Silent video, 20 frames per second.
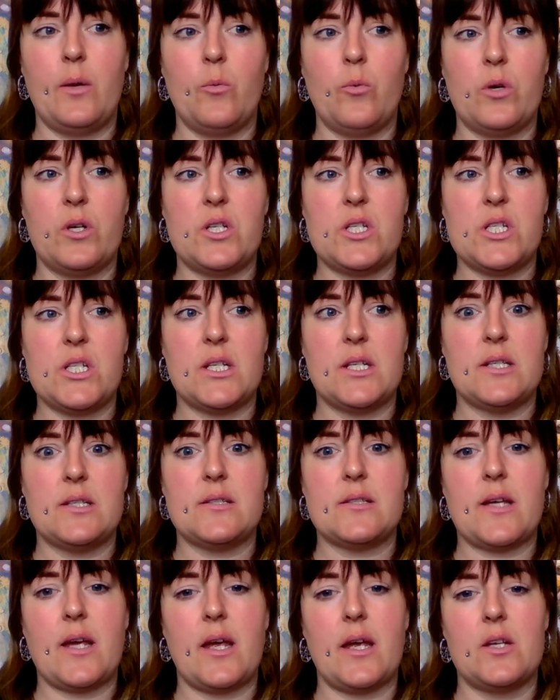which
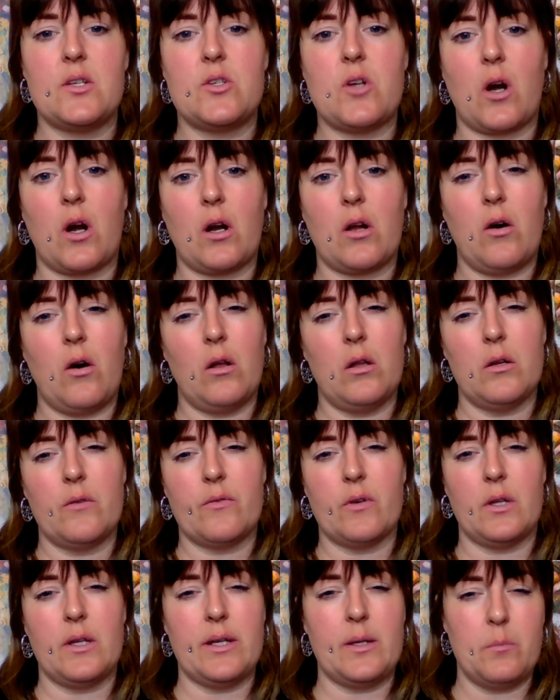is a dark all
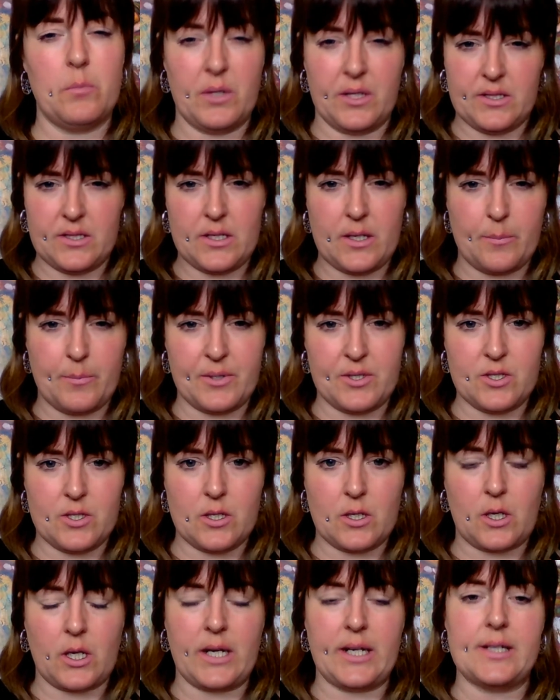over lid blended up into
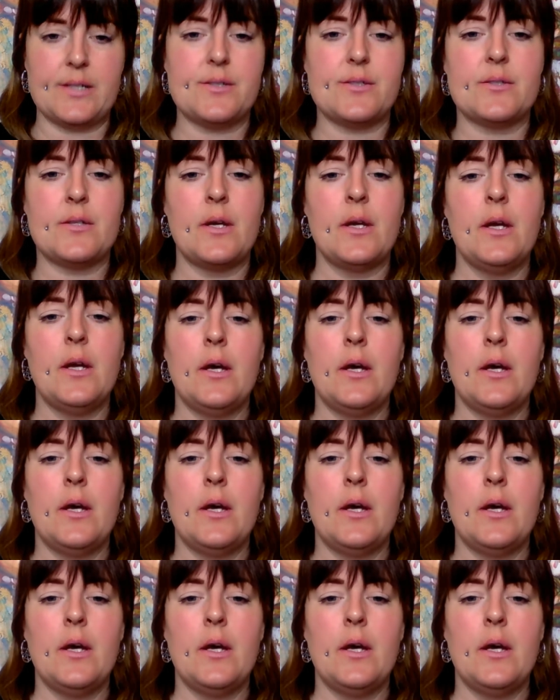the crease.